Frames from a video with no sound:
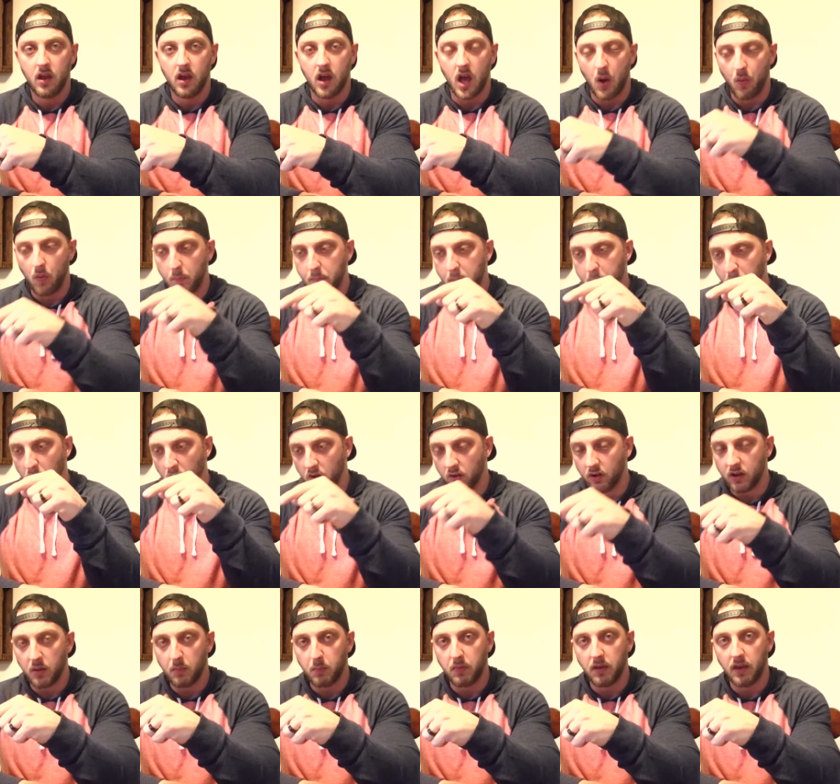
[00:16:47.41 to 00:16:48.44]
I want people to
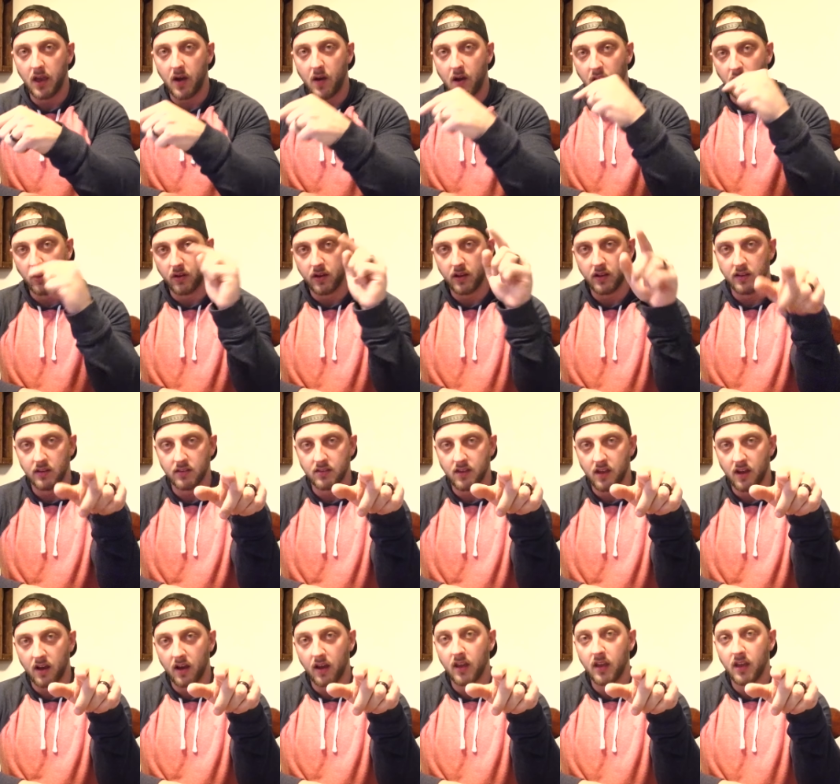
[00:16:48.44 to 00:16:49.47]
look at me how I look at this
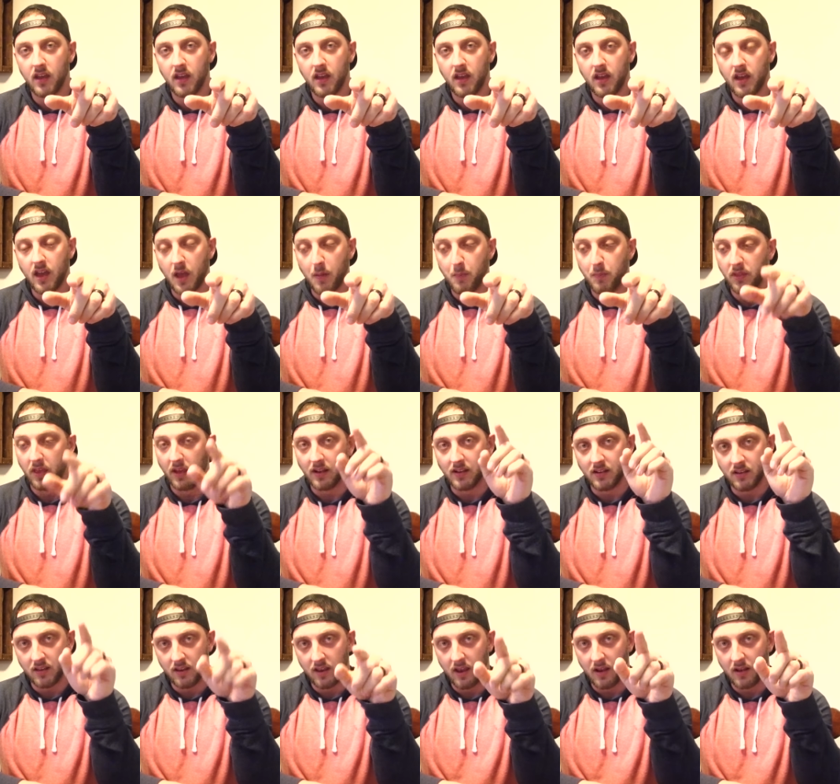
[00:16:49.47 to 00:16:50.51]
guy and be
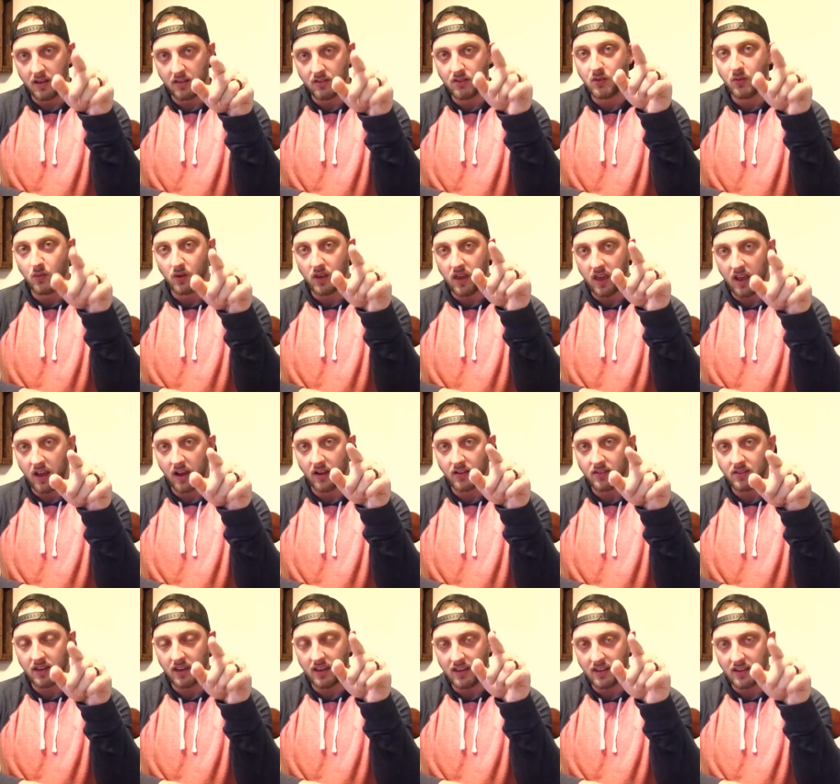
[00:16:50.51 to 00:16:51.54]
like, damn, this dude
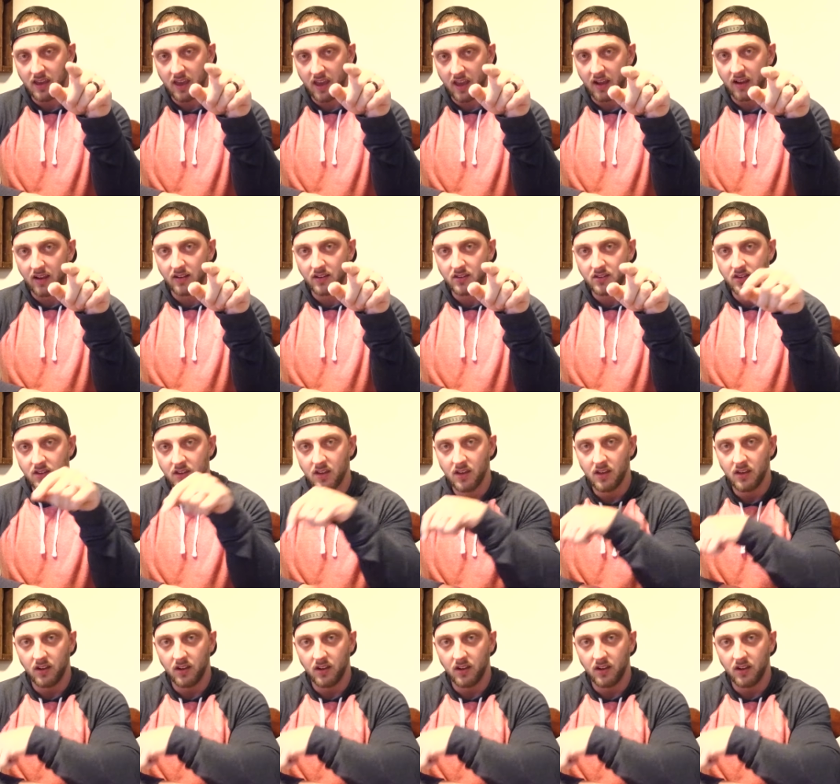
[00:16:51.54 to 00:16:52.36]
cares. He cares.